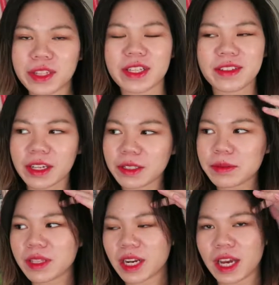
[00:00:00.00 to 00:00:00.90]
these
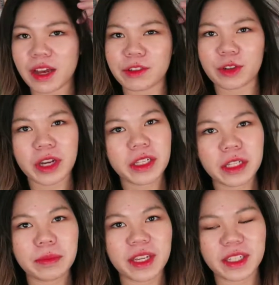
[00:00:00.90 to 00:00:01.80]
items that I have tried a
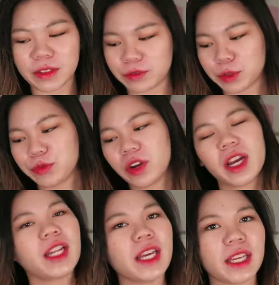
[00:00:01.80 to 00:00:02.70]
little bit, and so far
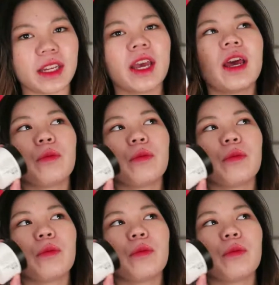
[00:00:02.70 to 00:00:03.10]
I like it.